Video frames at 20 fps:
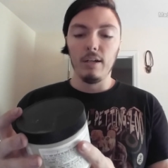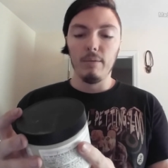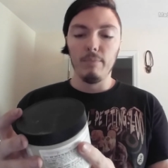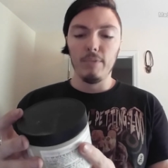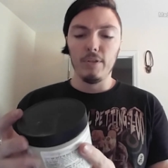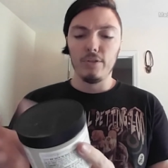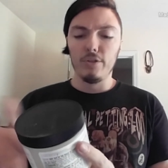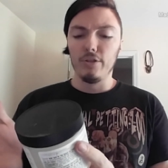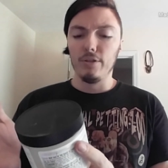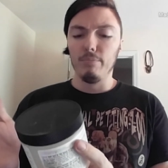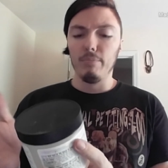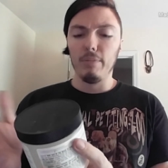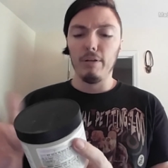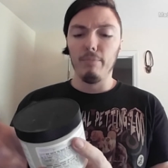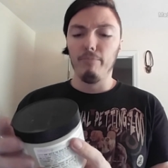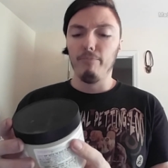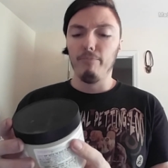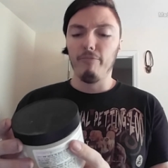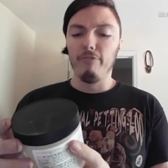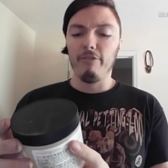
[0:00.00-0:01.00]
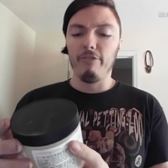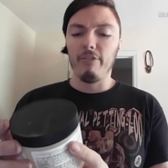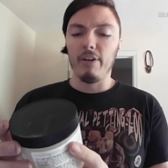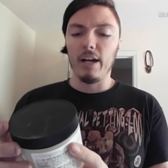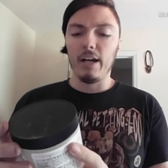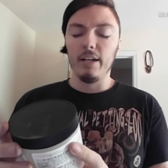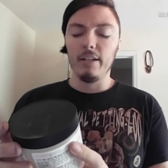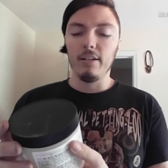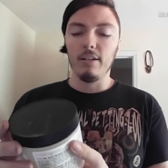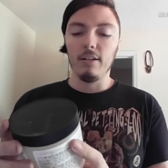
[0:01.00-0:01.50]
this should be
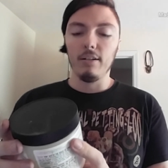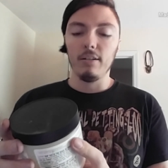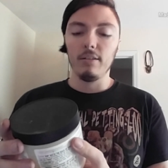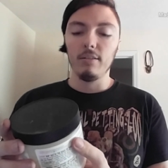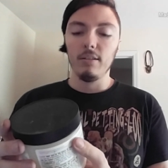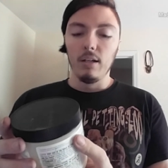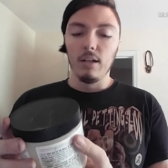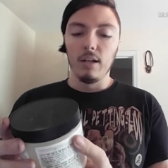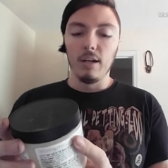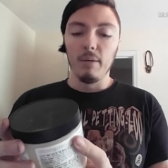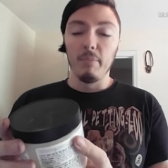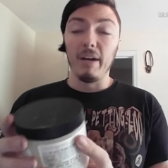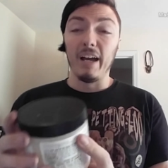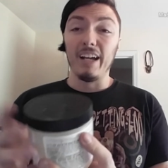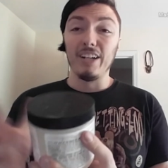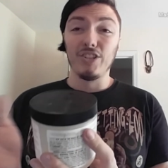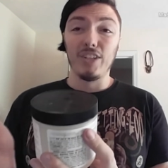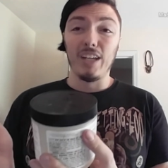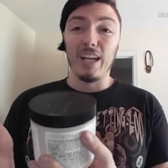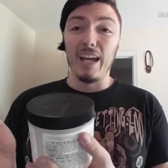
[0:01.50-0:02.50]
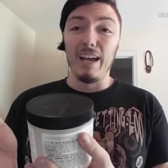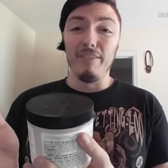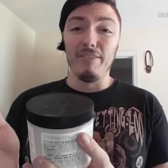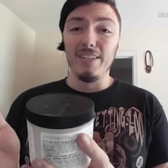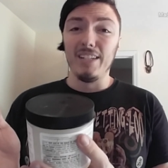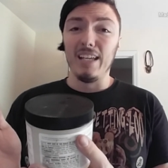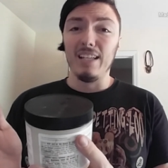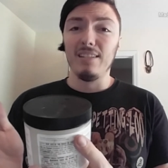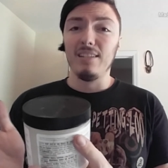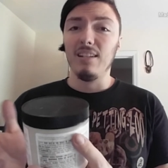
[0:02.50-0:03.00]
fine on. I haven't
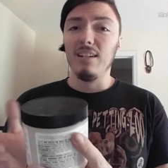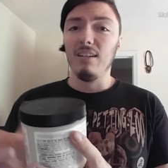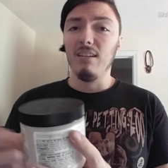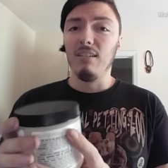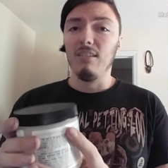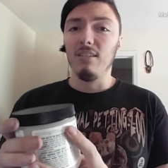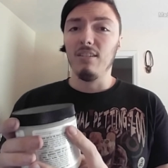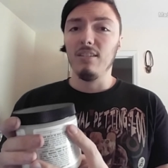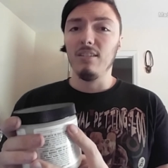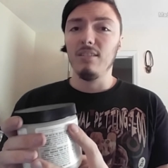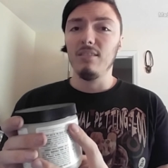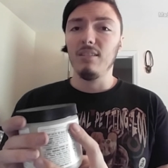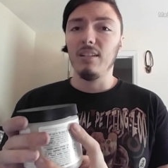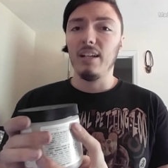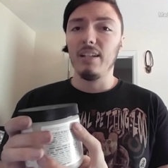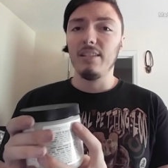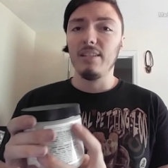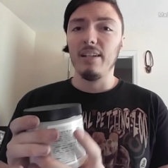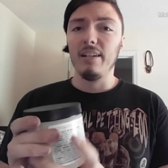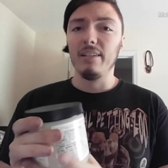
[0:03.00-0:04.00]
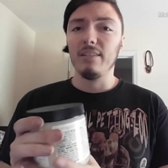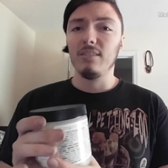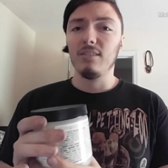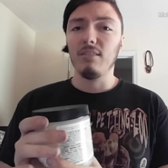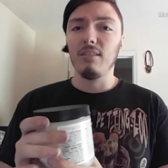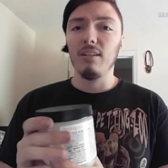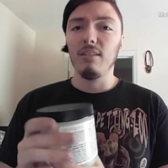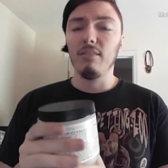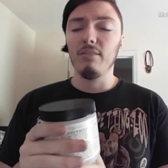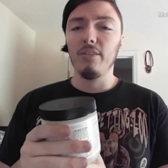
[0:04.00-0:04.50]
tested it on latex,
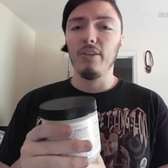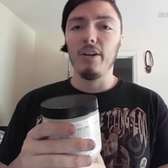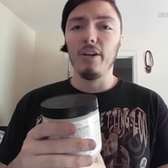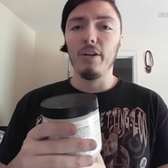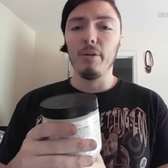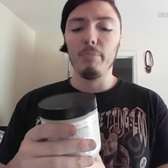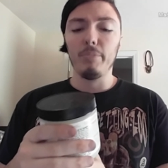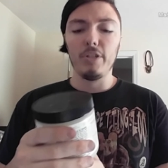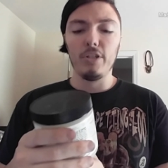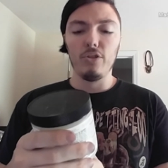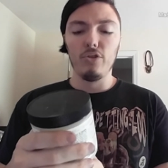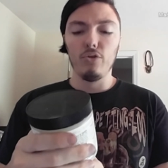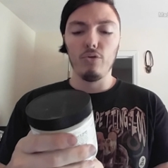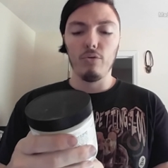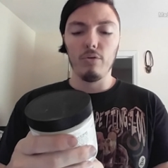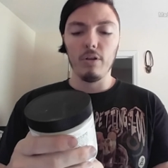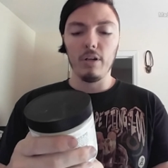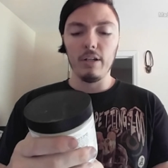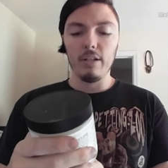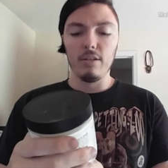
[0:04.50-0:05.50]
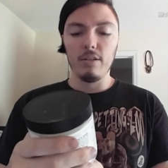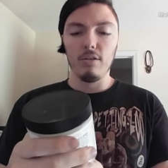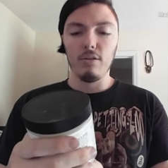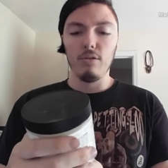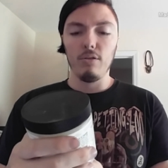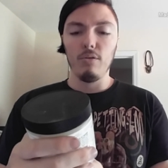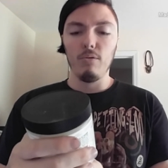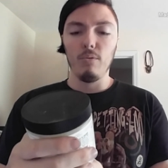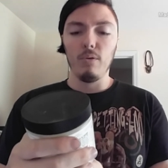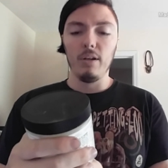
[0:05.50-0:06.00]
so I don't know 100% sure as
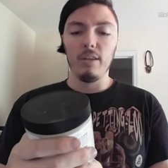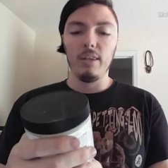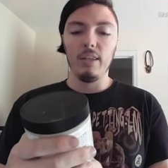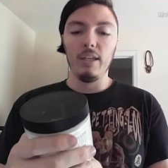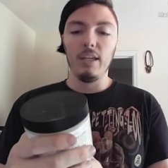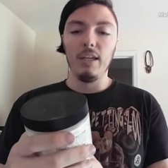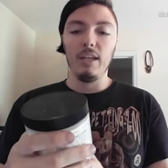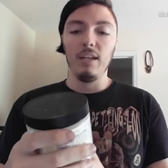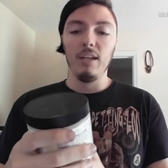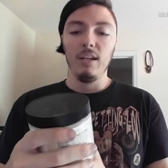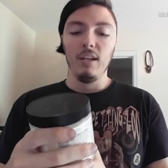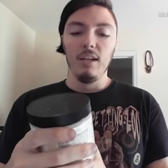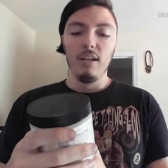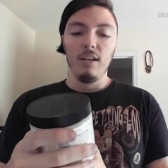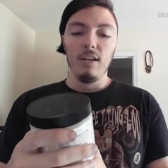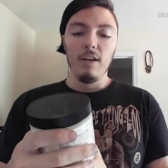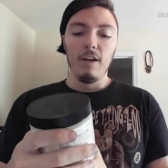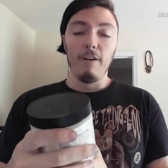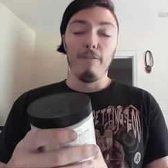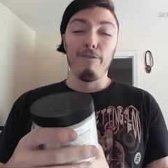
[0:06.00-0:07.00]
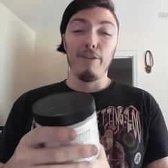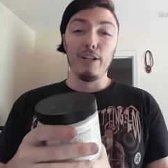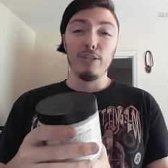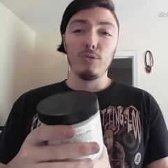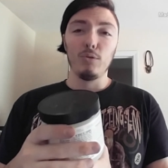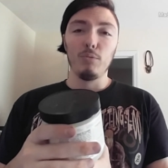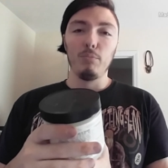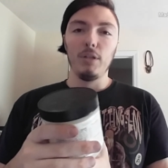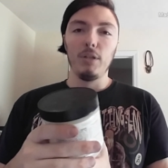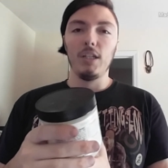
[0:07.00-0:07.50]
to what the effects
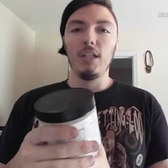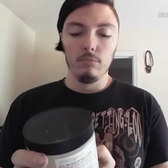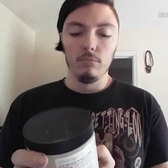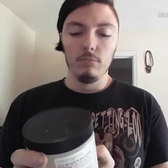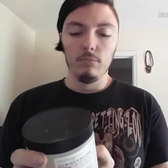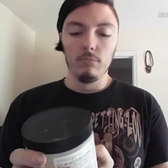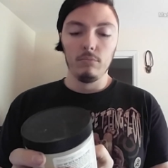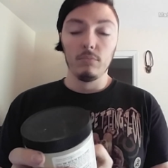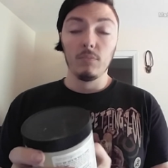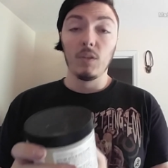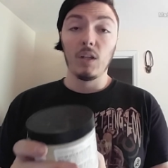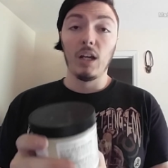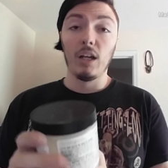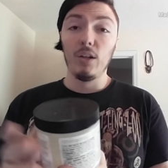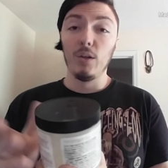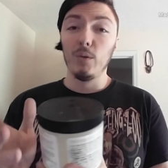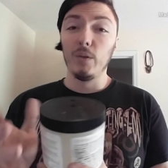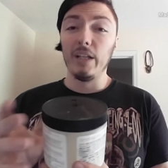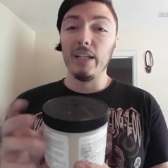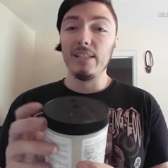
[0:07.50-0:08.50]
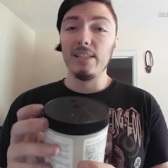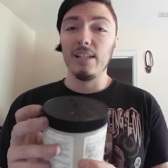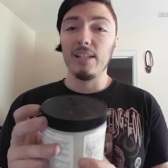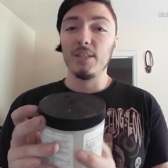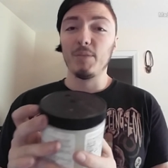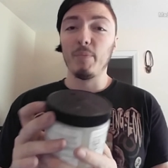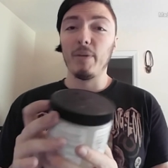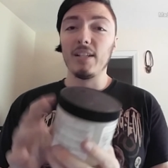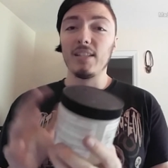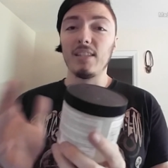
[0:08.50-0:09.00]
would be. I know
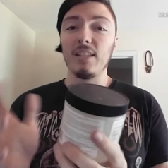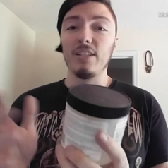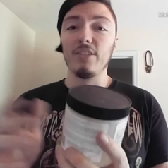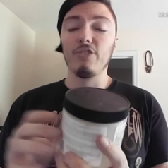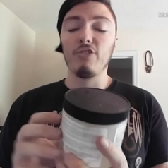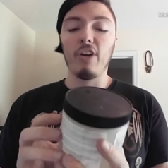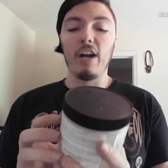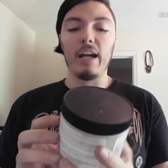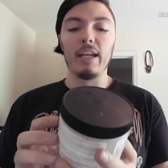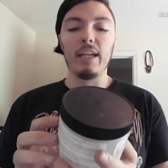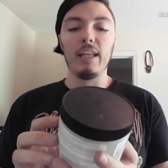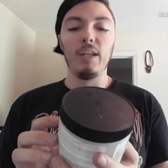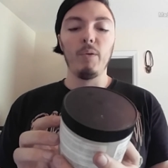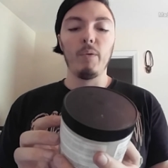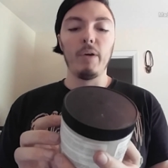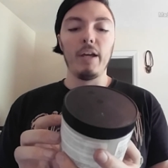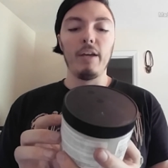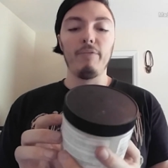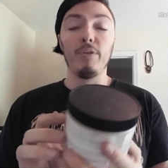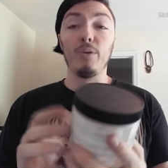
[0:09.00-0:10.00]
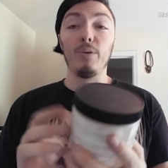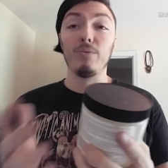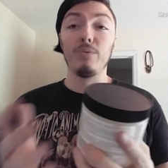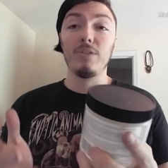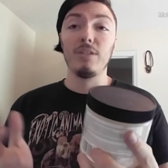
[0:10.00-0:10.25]
latex makes things crack anyway if you don't